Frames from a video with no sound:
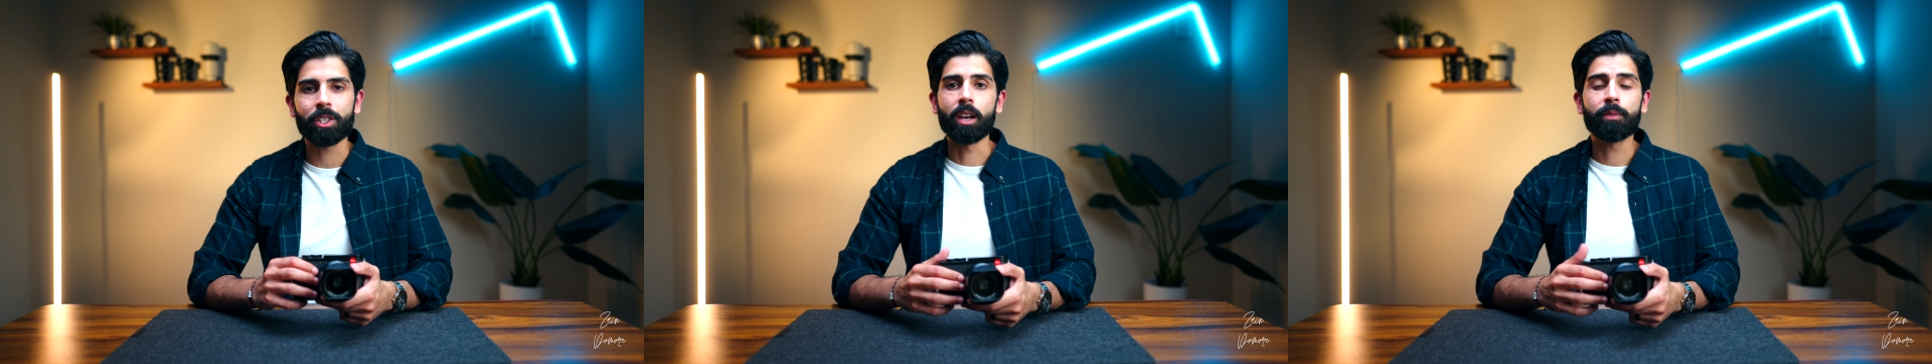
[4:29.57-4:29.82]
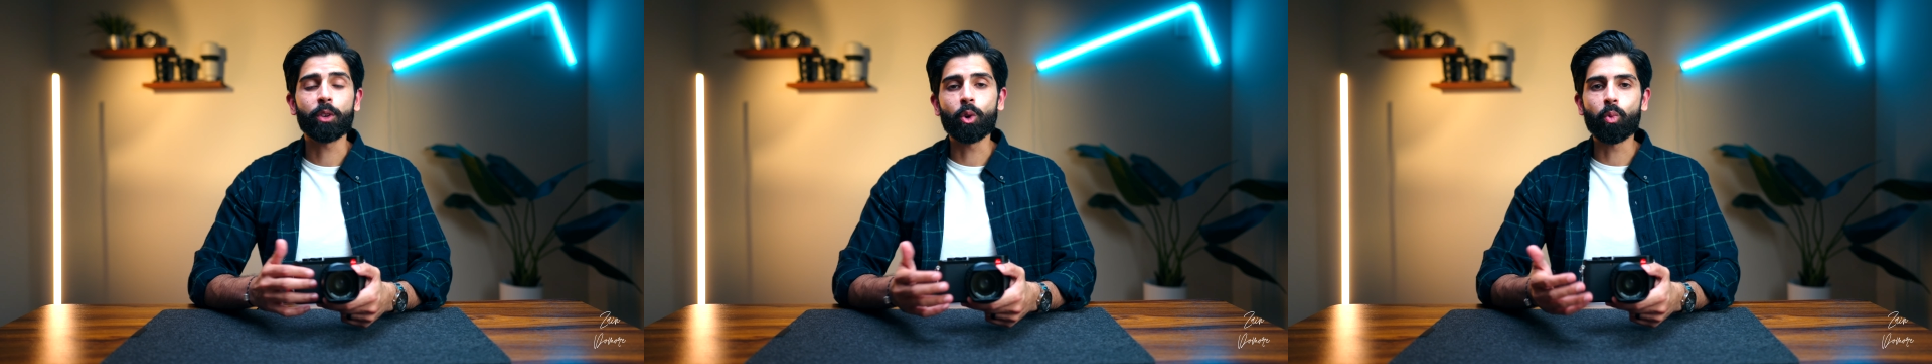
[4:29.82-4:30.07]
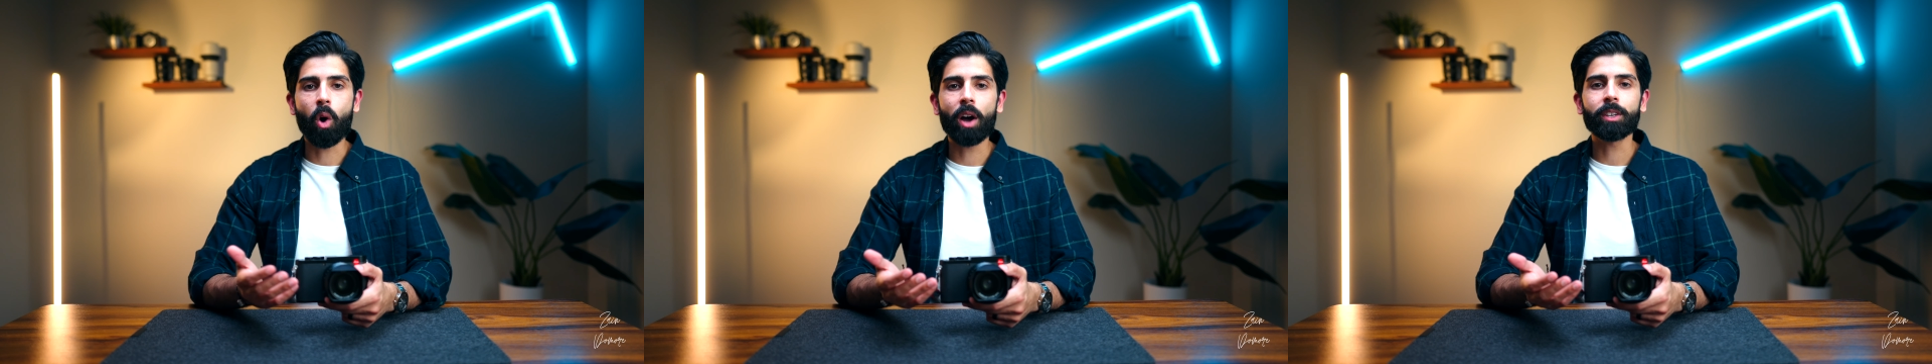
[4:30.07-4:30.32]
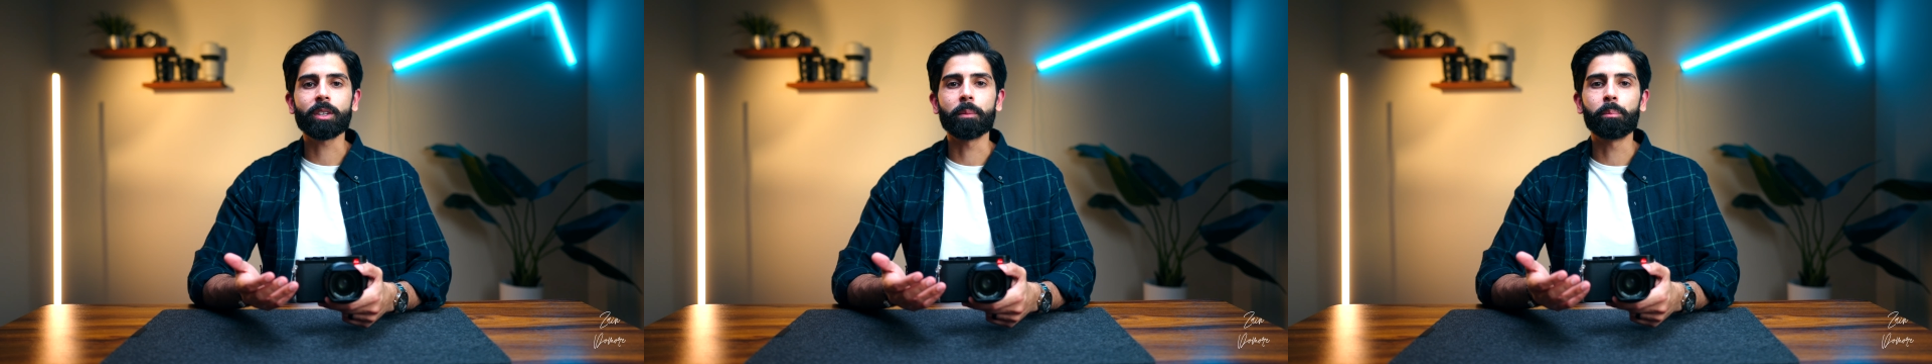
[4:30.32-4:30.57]
And if you
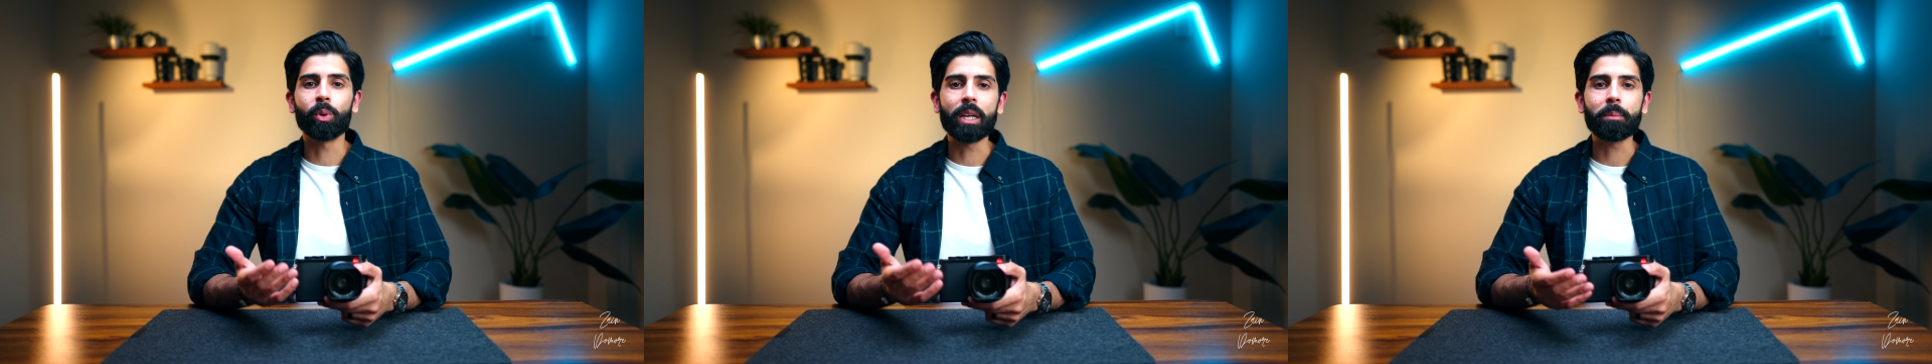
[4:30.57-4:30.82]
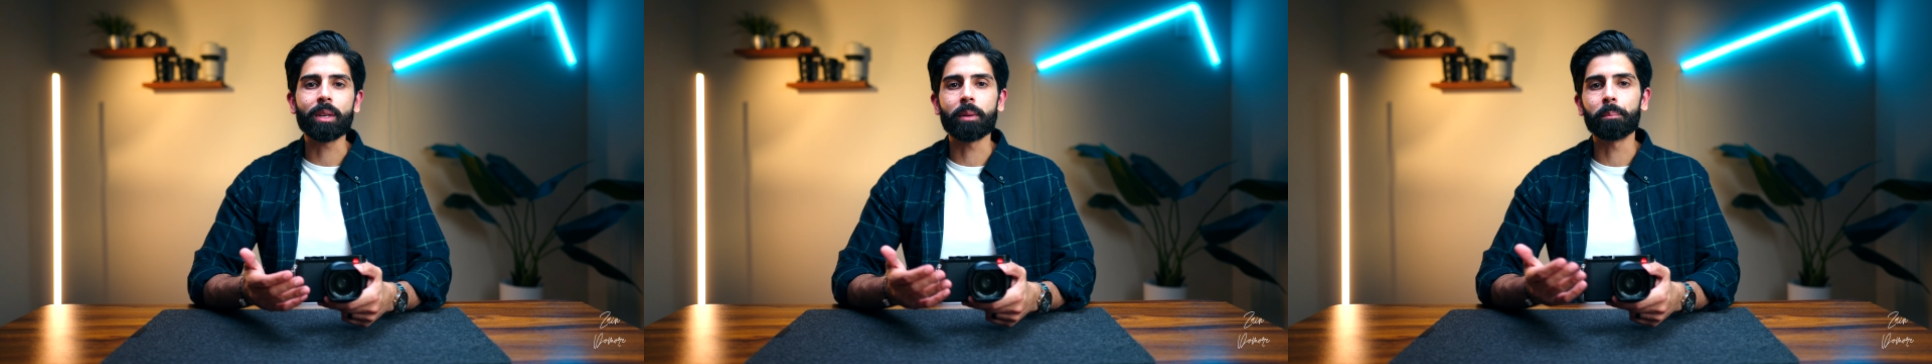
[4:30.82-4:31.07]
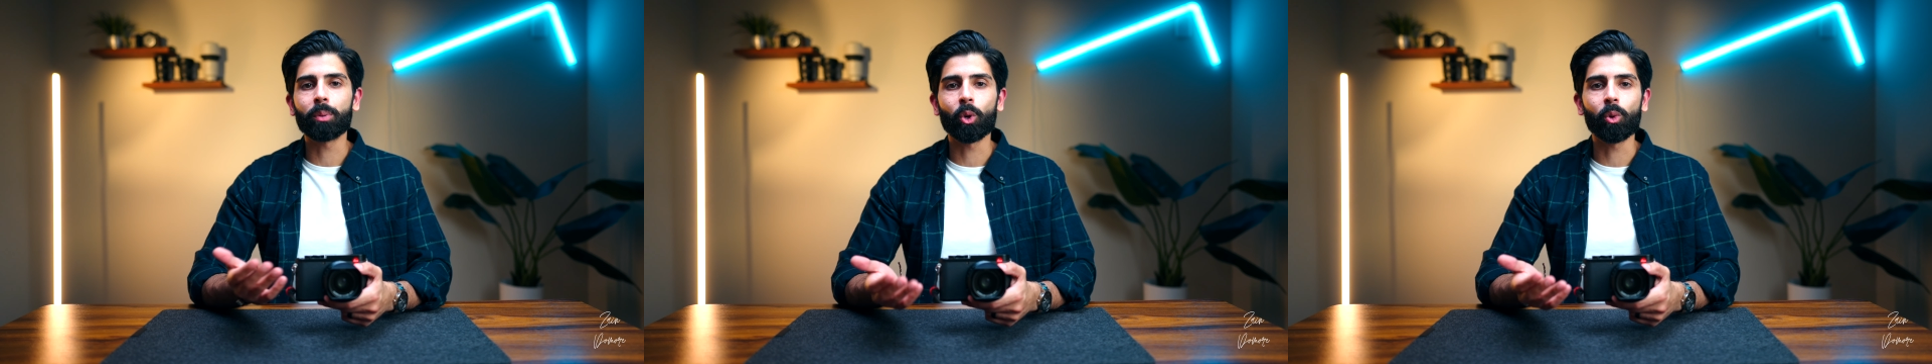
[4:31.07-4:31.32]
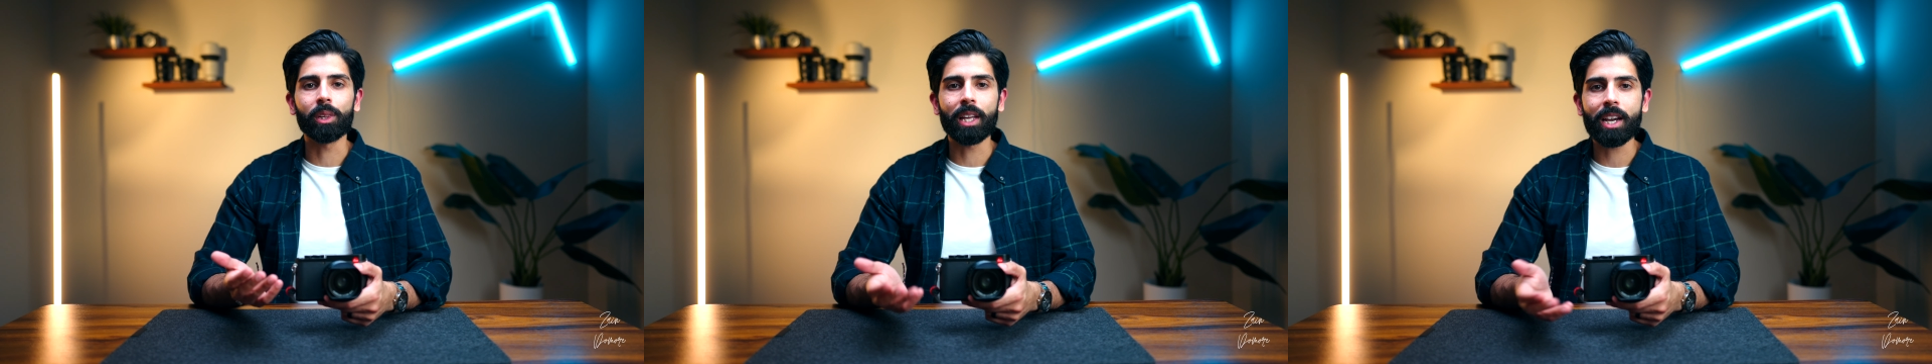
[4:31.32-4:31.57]
want a premium
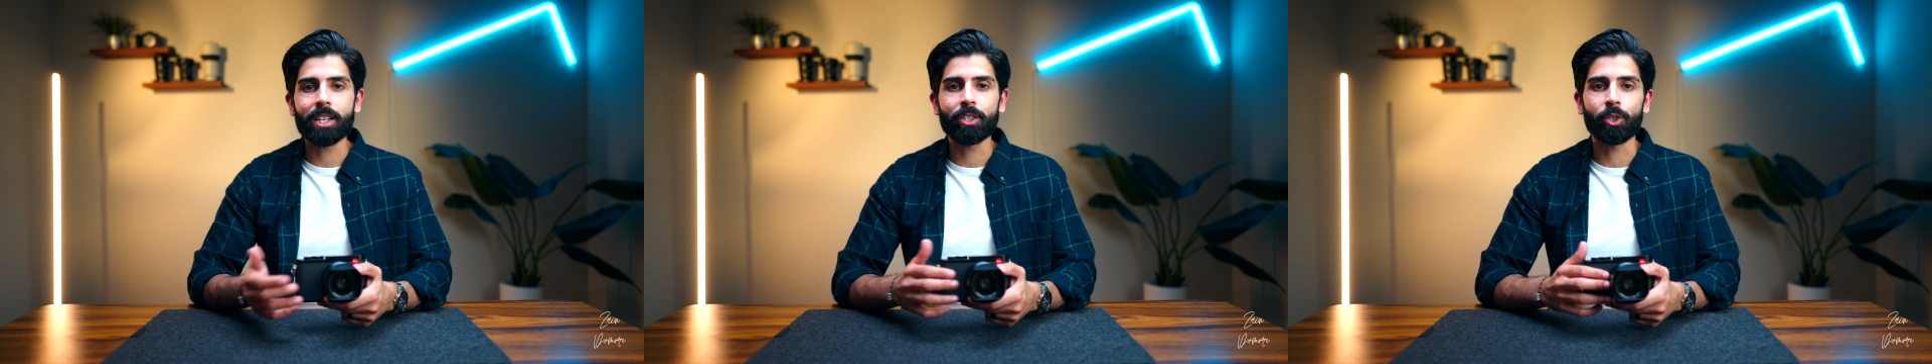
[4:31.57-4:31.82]
pro lens,